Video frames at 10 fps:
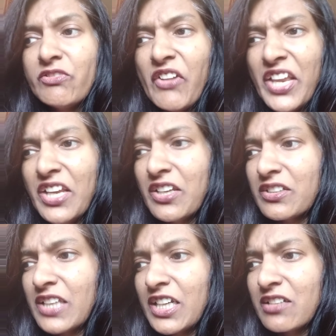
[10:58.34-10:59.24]
drink
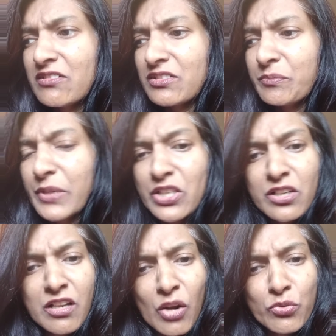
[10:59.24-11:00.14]
that
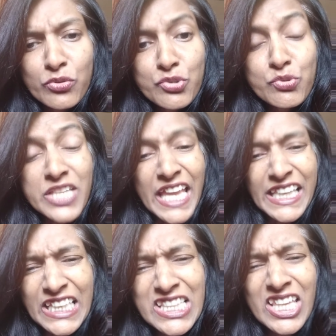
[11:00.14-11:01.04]
bitter gourd juice,
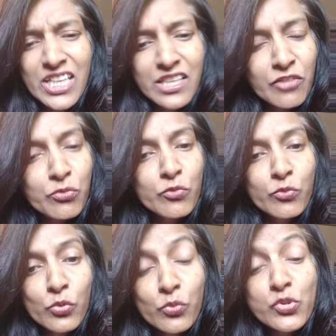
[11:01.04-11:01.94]
anything that
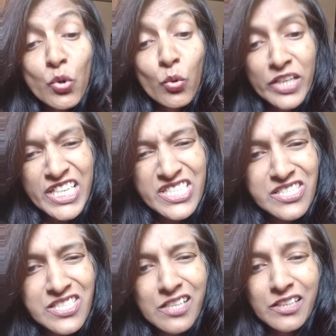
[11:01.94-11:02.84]
would lose
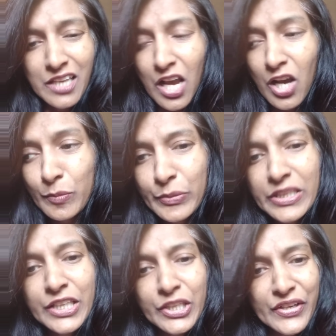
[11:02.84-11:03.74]
holistically,
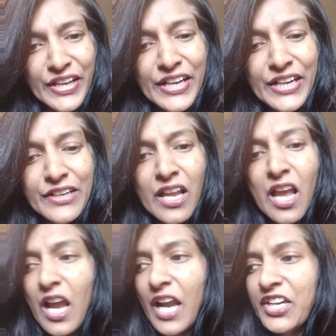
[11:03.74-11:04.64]
herbally, right? I